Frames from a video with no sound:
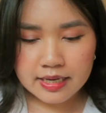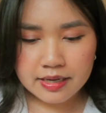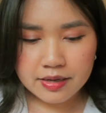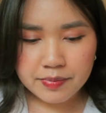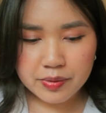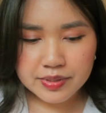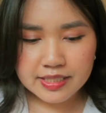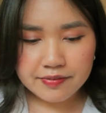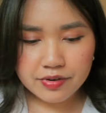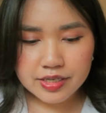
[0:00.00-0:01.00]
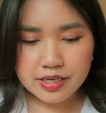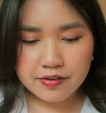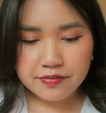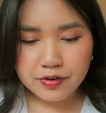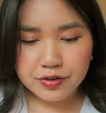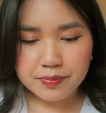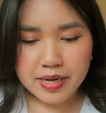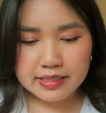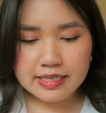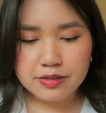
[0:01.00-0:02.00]
It was never enough for her to
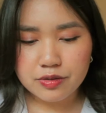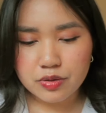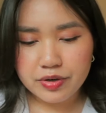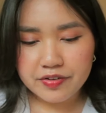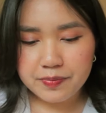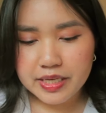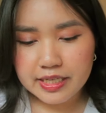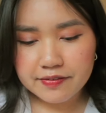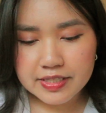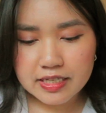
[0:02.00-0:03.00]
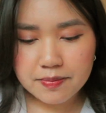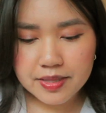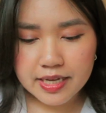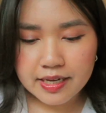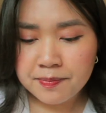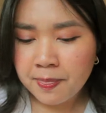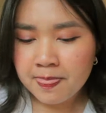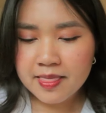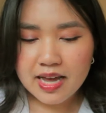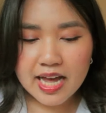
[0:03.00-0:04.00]
bask in the glory of being given something.
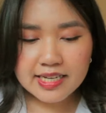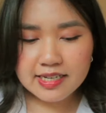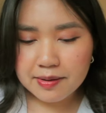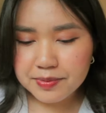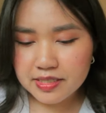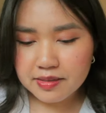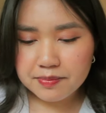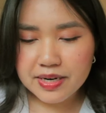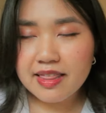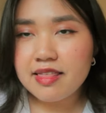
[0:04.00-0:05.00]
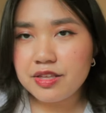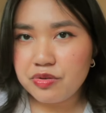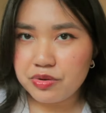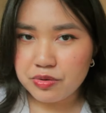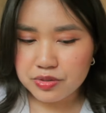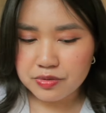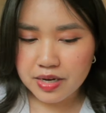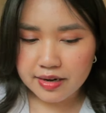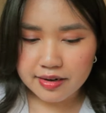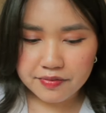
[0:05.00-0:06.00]
I kept it, but I think you could also
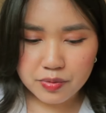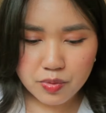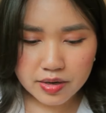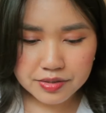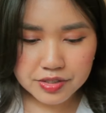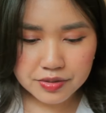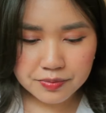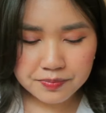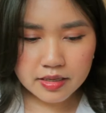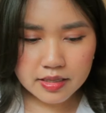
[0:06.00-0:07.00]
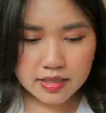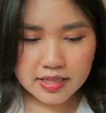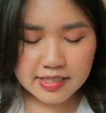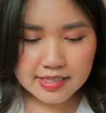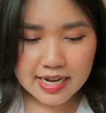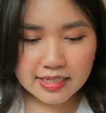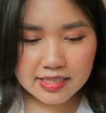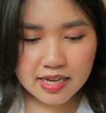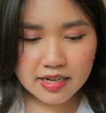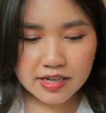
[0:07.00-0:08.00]
cut it if you wanted to. This
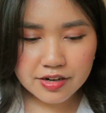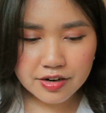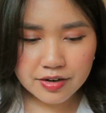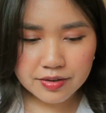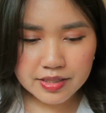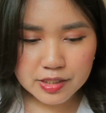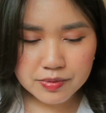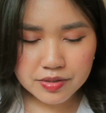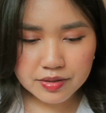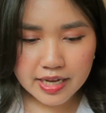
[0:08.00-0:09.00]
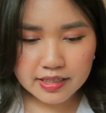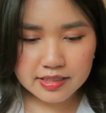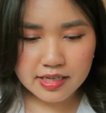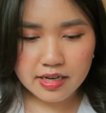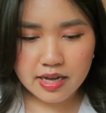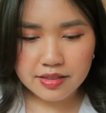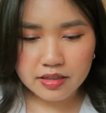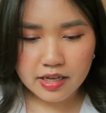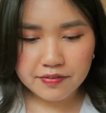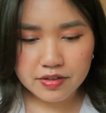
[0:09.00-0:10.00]
next line here, this was her legacy and the
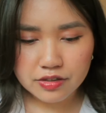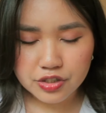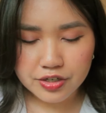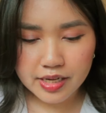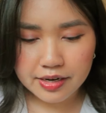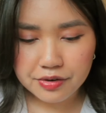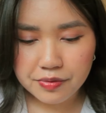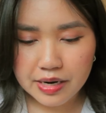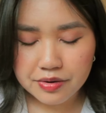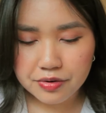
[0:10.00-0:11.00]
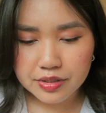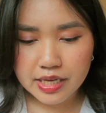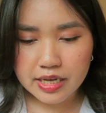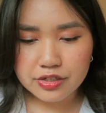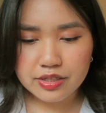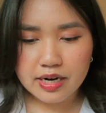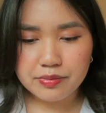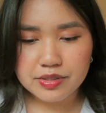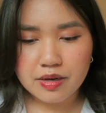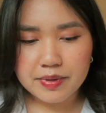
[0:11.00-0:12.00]
lifelong journey I knew at an early age that I
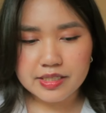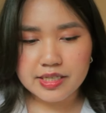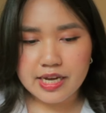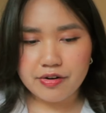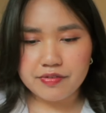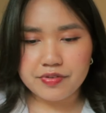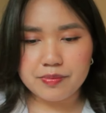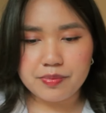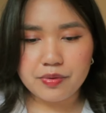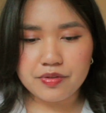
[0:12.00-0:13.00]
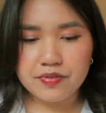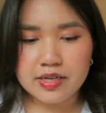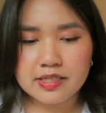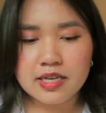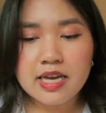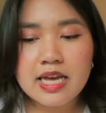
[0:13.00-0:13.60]
was not meant to carry for the both of us.